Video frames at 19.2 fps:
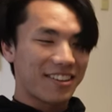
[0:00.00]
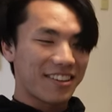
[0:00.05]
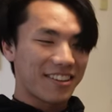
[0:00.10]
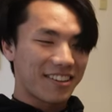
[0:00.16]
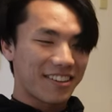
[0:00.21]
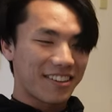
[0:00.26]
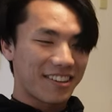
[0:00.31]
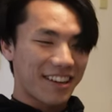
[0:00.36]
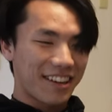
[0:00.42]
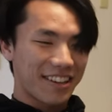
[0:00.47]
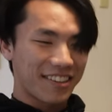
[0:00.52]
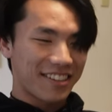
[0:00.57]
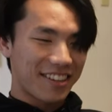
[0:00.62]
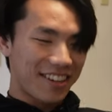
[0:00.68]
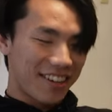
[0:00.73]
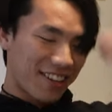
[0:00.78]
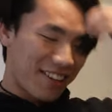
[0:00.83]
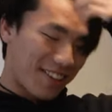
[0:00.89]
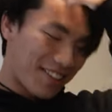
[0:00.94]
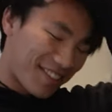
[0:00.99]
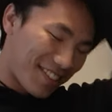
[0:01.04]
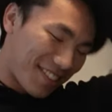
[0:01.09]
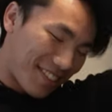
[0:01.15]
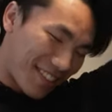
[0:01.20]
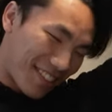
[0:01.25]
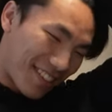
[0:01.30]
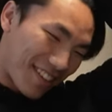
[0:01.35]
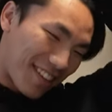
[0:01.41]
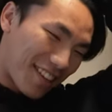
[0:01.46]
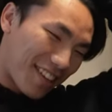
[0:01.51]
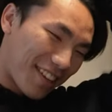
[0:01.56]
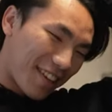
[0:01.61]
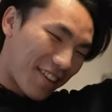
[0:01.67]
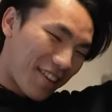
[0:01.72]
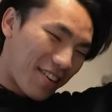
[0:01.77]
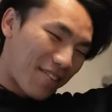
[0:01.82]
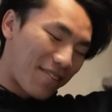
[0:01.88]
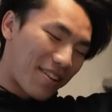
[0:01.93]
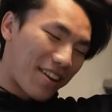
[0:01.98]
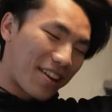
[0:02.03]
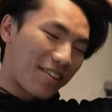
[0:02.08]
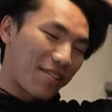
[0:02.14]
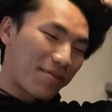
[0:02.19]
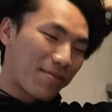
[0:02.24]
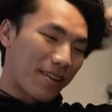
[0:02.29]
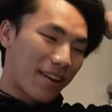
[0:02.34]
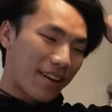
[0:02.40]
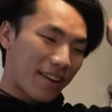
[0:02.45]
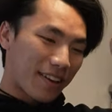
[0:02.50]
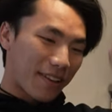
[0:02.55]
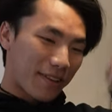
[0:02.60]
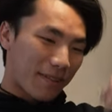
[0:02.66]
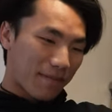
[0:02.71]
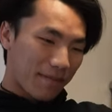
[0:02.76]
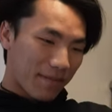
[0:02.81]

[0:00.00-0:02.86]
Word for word: I'll tell you when I go back.